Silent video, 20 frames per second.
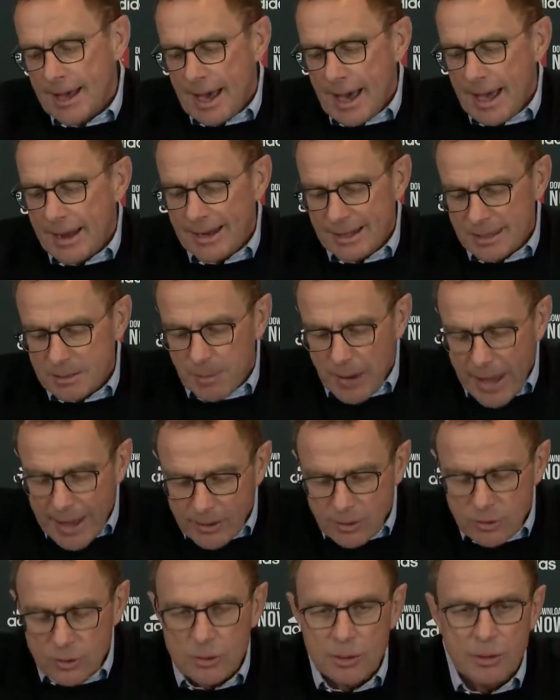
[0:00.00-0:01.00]
and
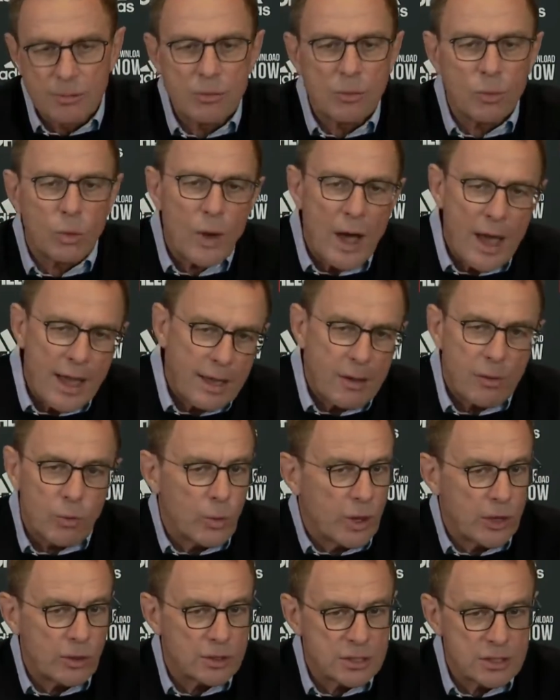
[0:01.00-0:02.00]
explain to them why
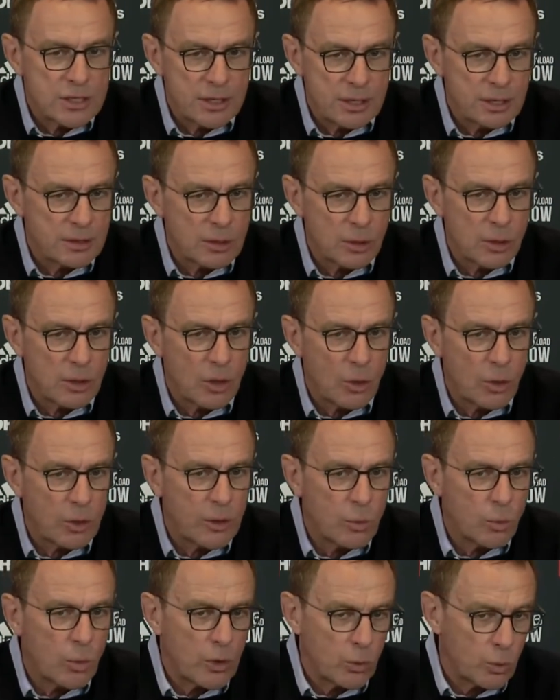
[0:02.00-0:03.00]
we conceded the
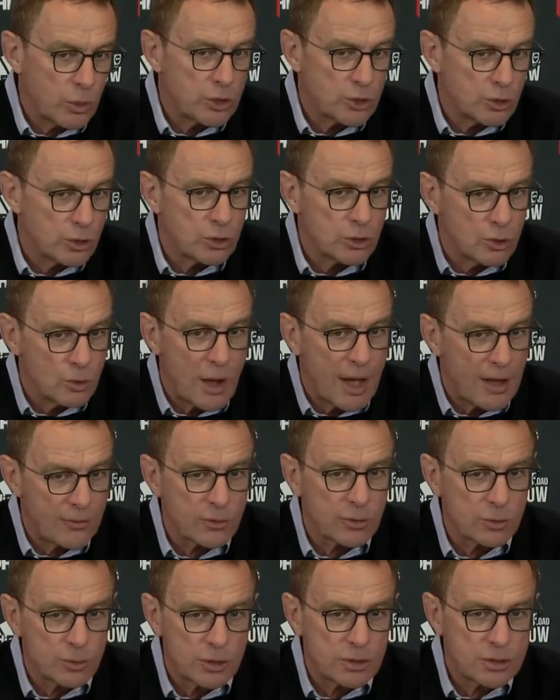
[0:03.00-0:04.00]
goal and what we should do
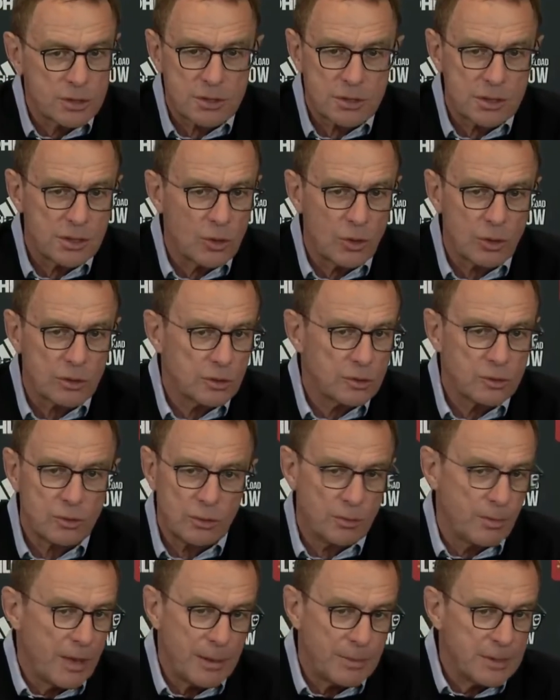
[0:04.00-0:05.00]
afterwards in order
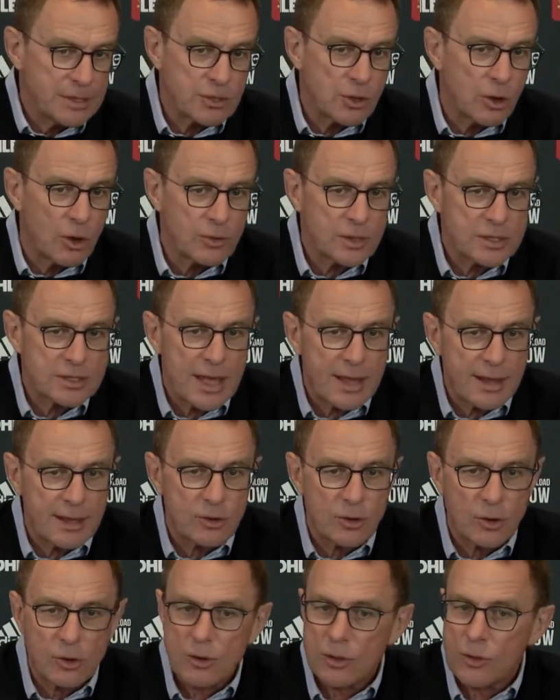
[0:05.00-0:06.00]
to maybe score a
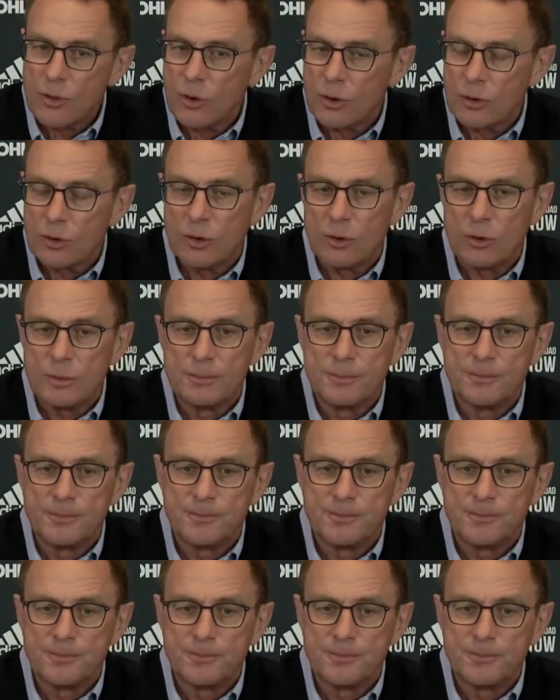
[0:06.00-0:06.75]
second or a third goal.